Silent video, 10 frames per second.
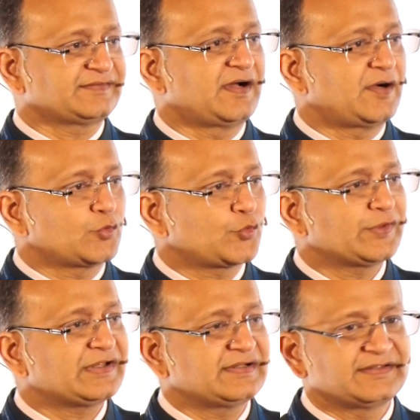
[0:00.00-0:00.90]
how
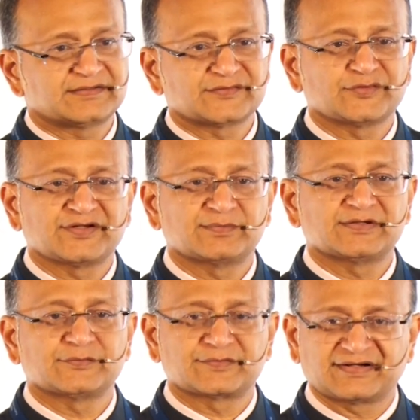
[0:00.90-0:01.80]
quickly are you
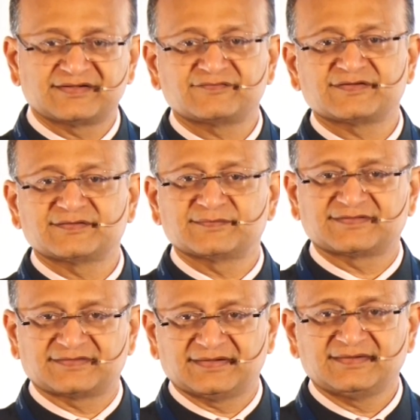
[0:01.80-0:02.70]
able to rectify the
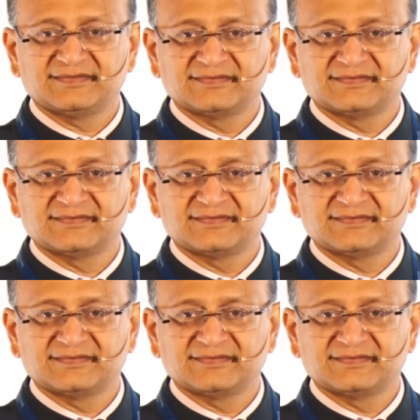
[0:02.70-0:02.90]
mistake?